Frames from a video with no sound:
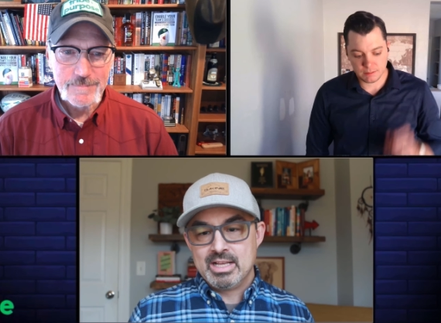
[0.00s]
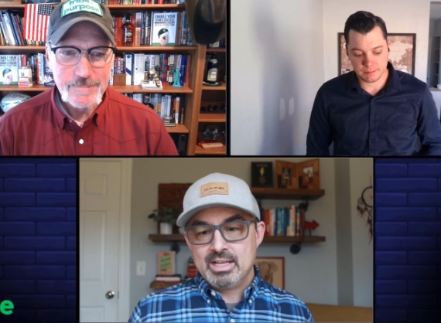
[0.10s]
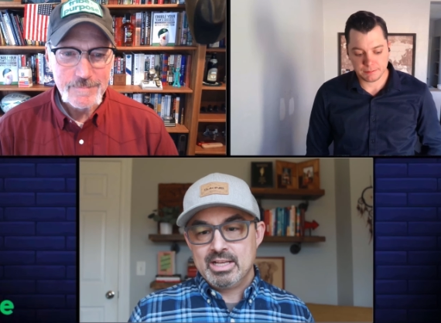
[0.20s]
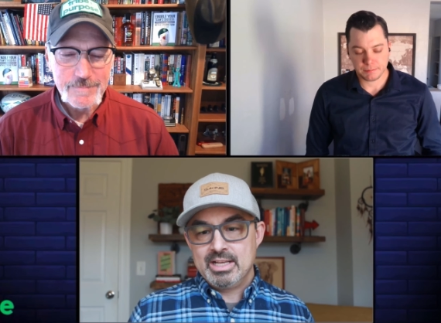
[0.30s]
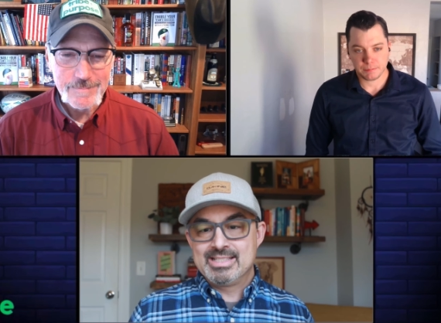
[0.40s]

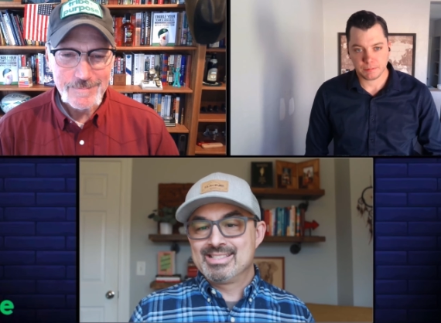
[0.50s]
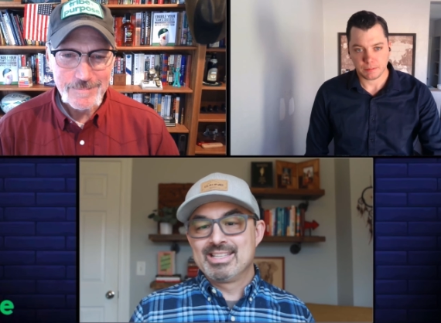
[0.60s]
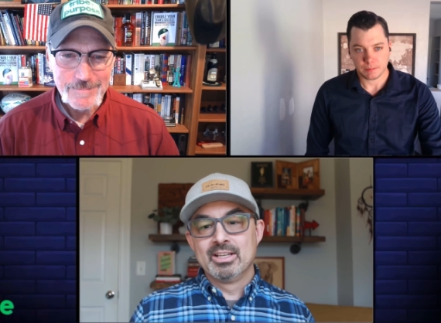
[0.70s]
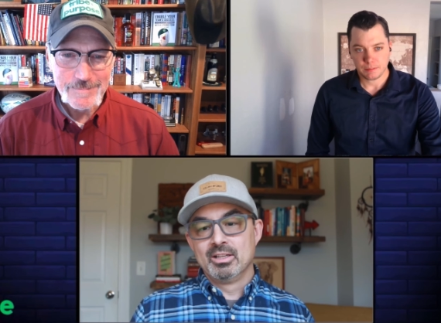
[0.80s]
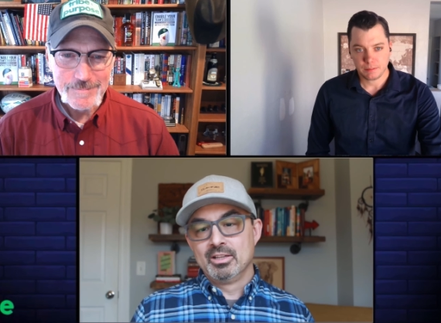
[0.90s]
Speaker 1: It's
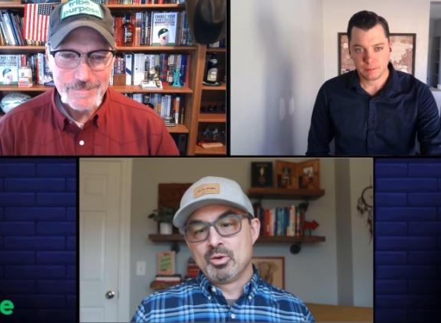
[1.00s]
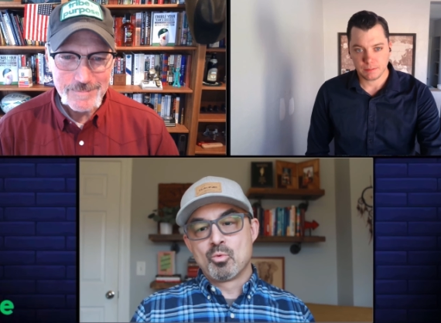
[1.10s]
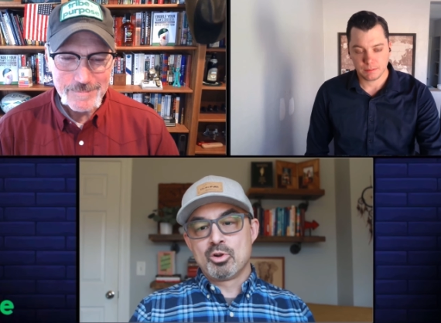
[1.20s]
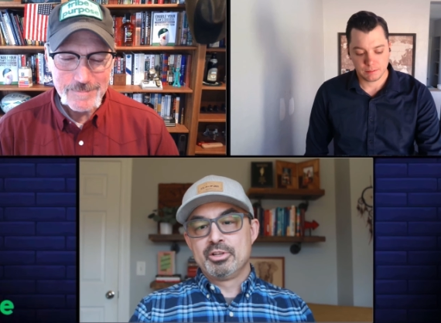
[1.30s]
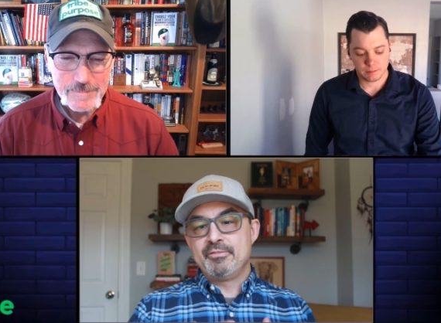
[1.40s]
still the
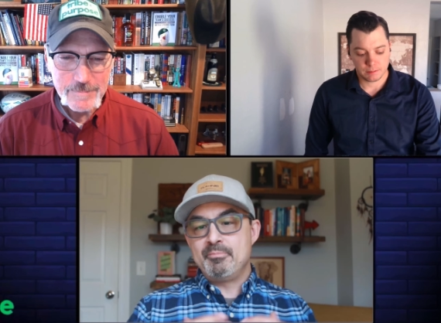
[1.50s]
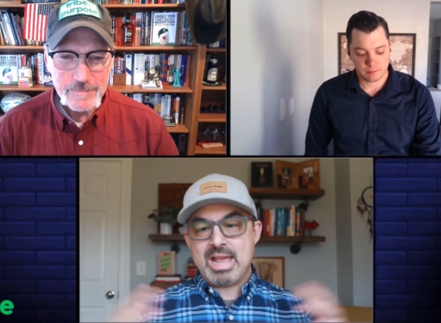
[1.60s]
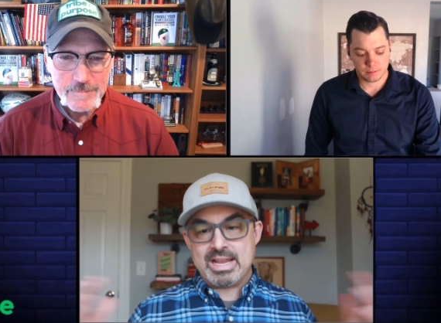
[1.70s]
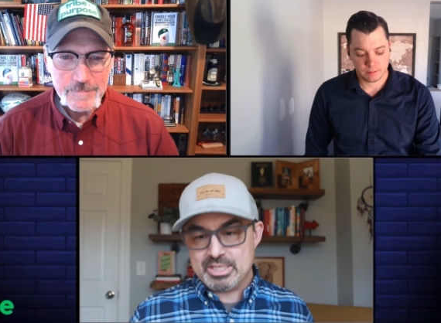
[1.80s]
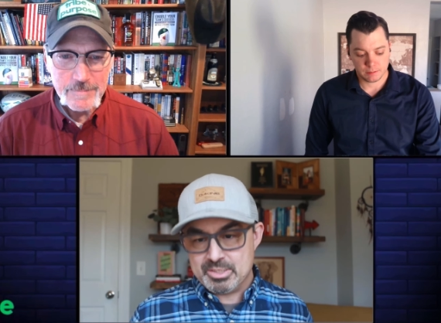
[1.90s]
world of
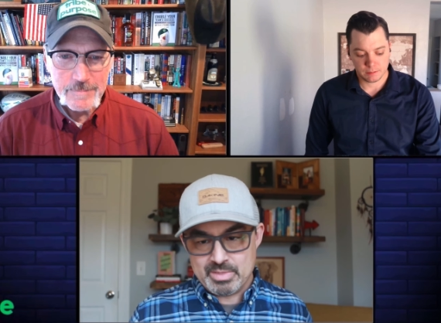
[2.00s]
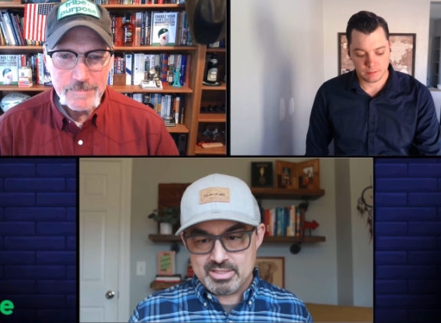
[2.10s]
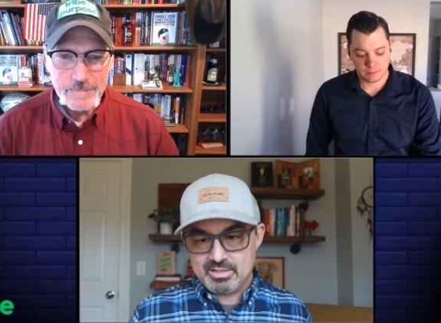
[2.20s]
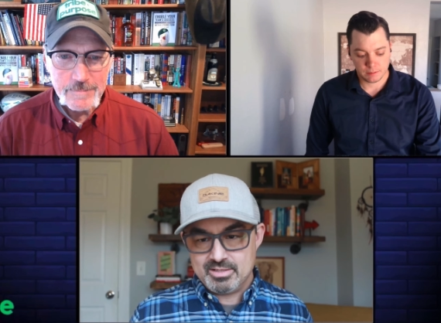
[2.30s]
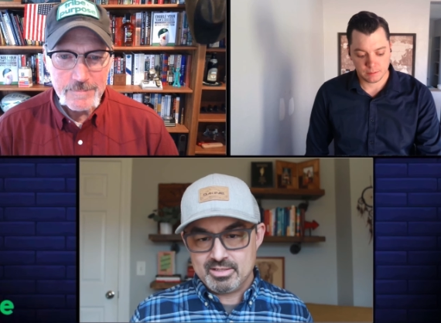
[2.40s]
management.